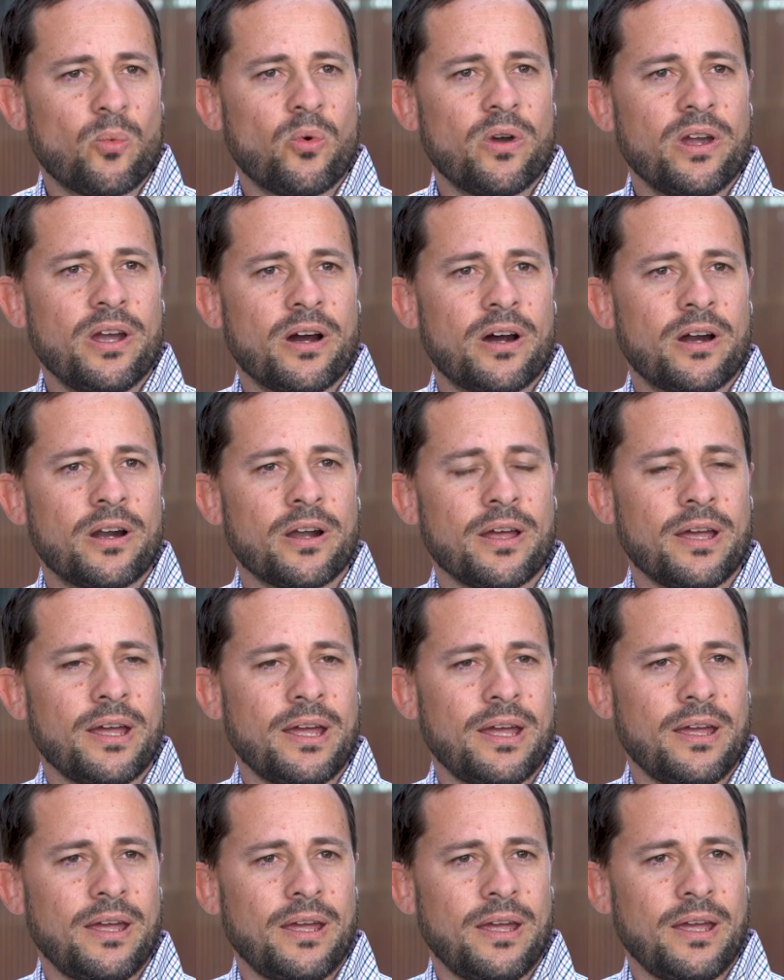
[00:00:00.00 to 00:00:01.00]
we are
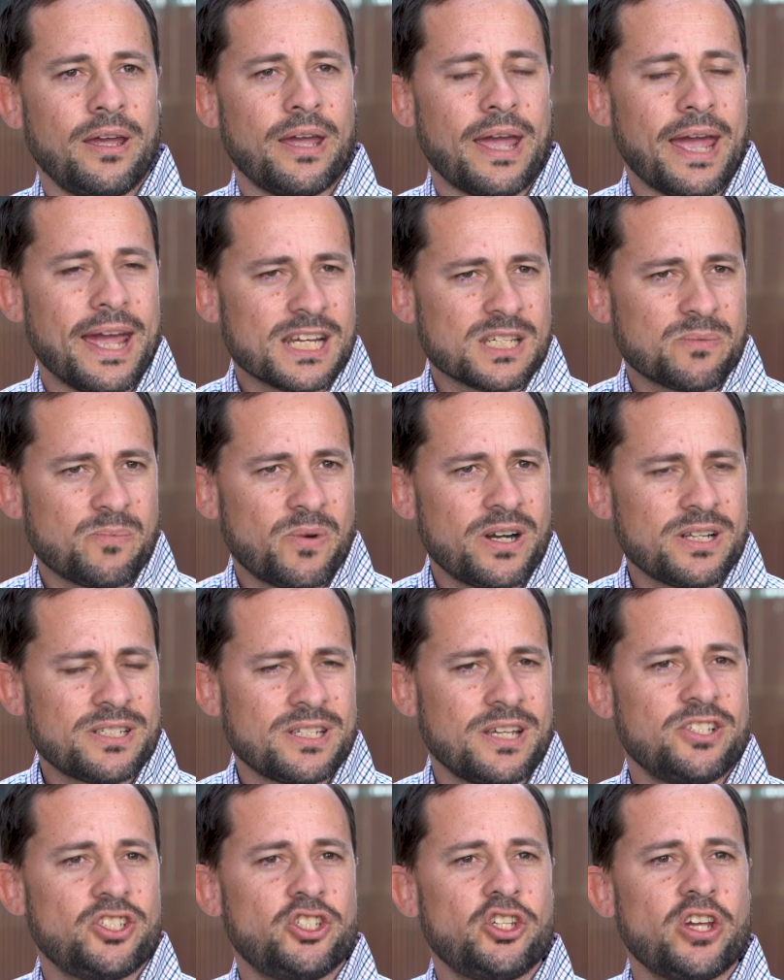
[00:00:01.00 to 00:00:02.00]
uh,
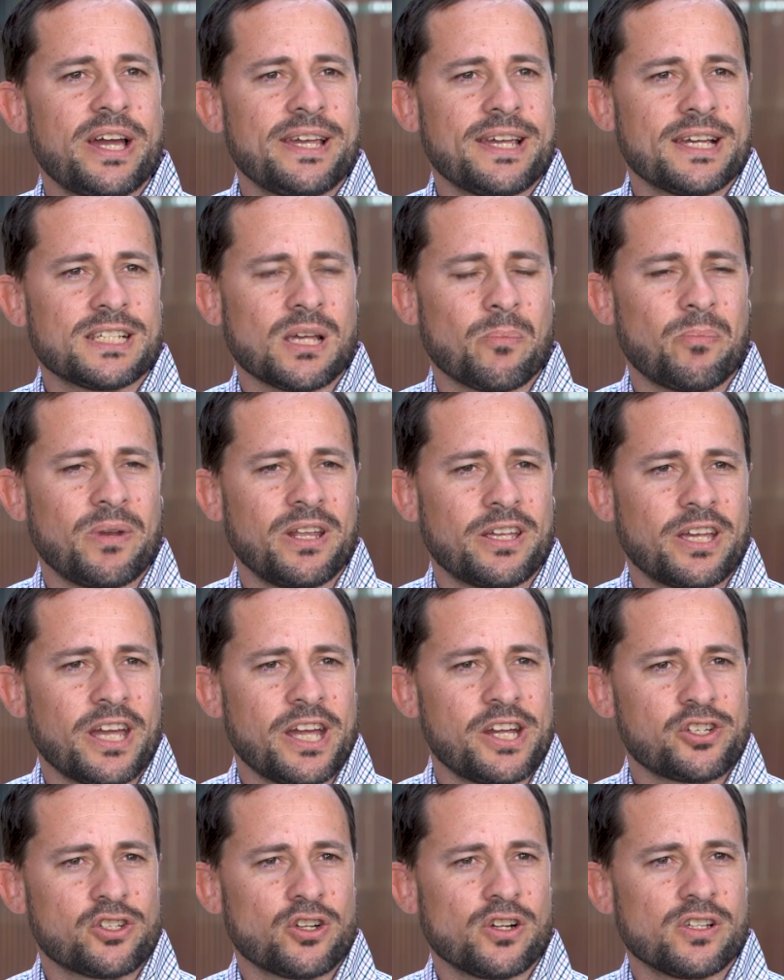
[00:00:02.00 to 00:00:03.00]
experts in GIS
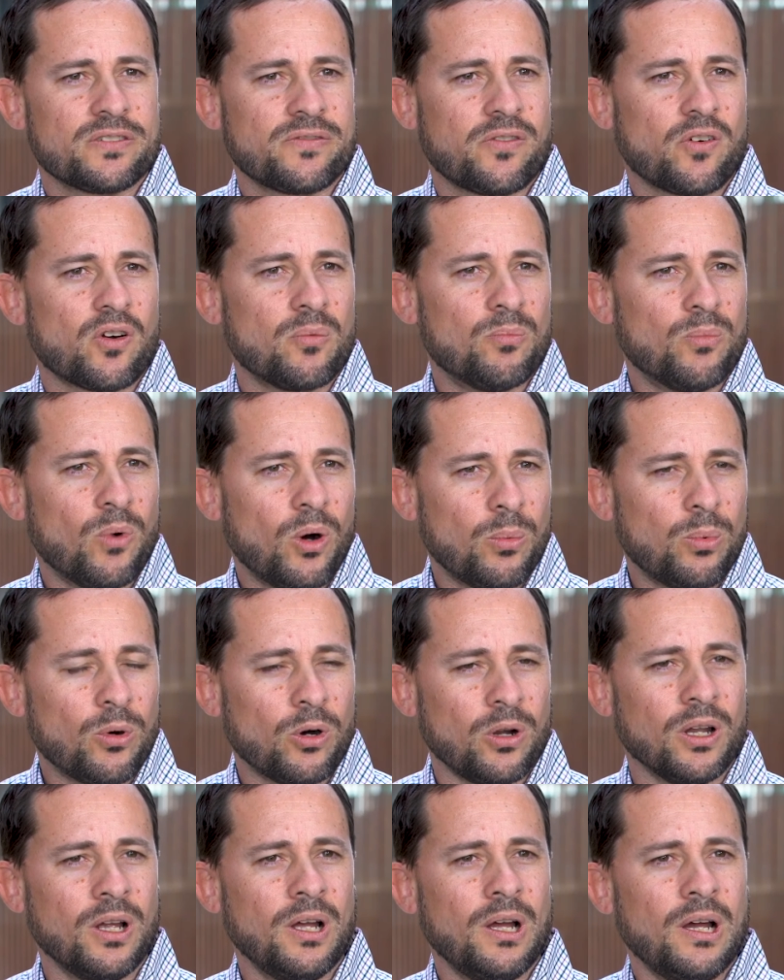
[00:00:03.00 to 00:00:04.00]
applications for
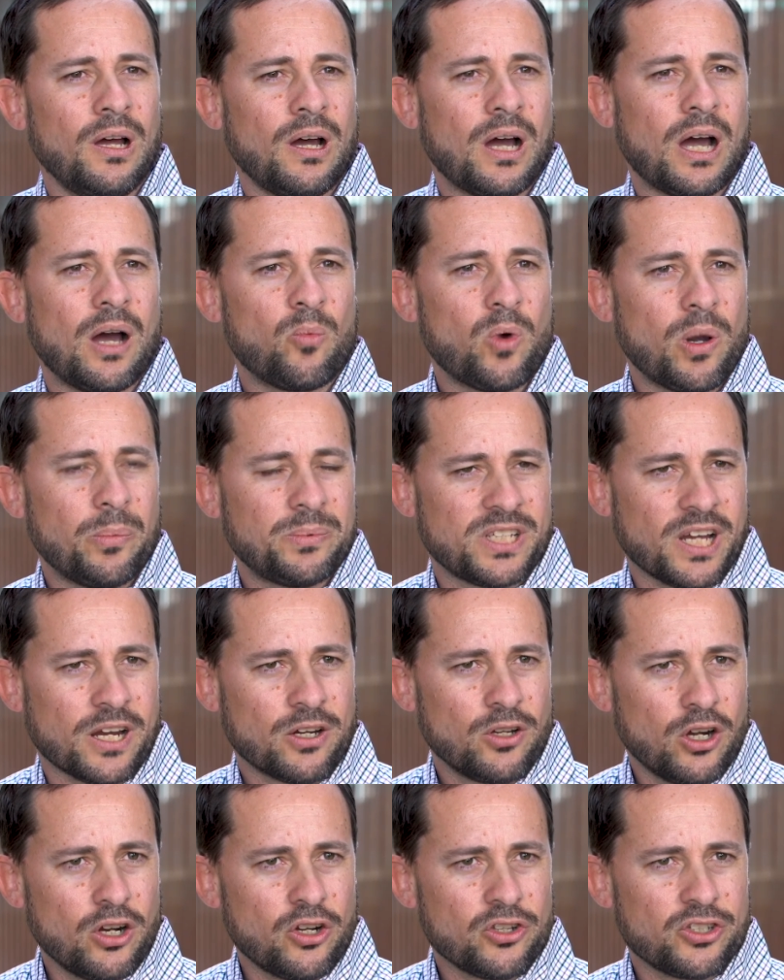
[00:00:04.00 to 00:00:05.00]
mobile and web
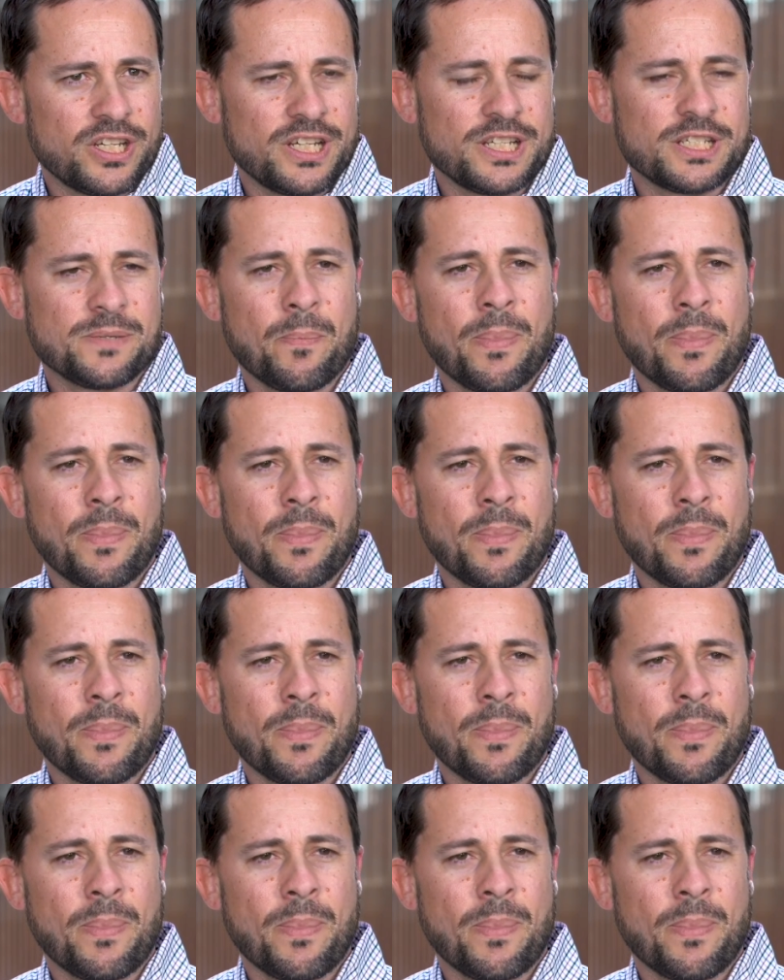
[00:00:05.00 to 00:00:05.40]
technologies,